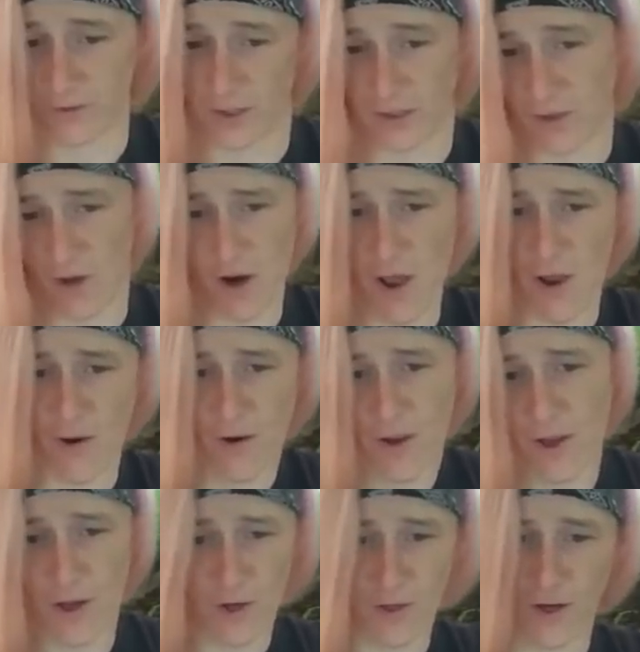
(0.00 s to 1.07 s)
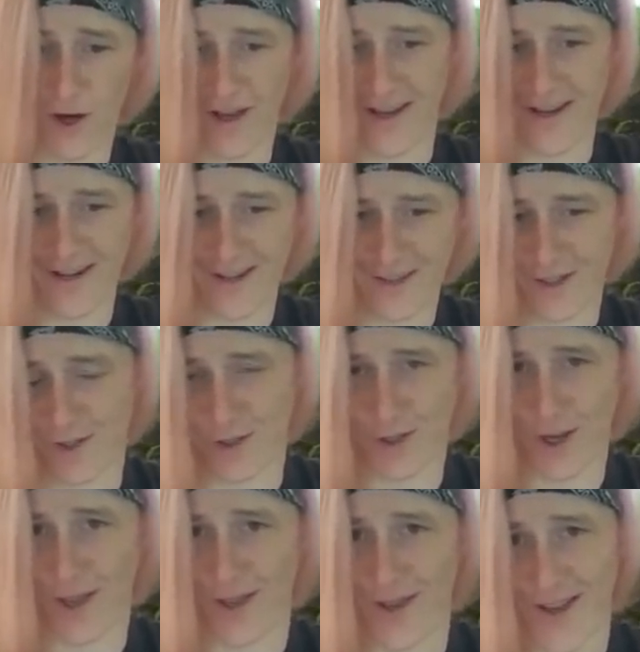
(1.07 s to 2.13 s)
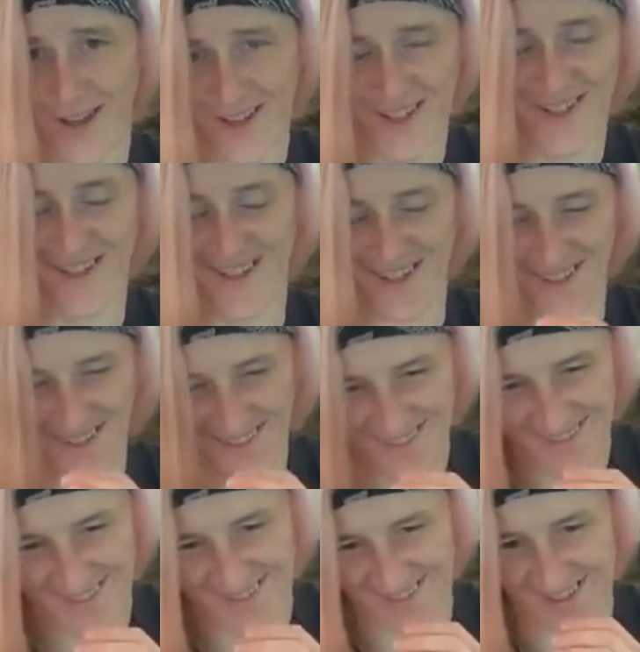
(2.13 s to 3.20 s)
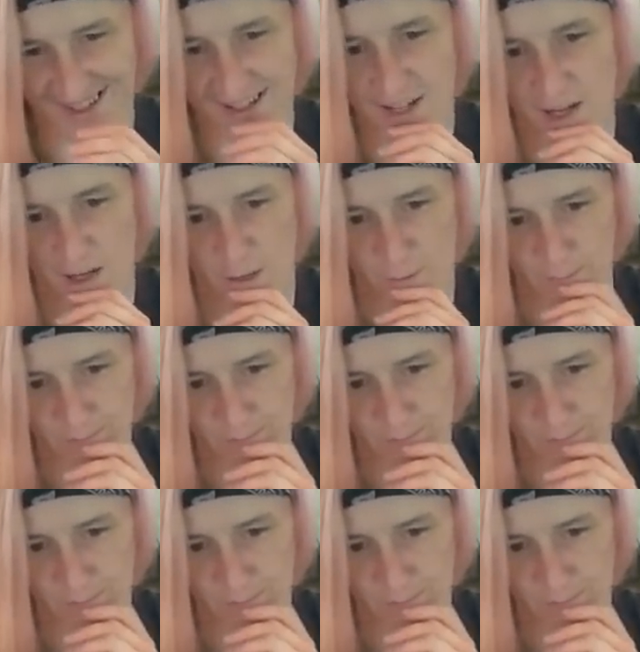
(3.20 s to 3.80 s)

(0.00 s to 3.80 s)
like, no, you're not getting in the shell. And I caught them.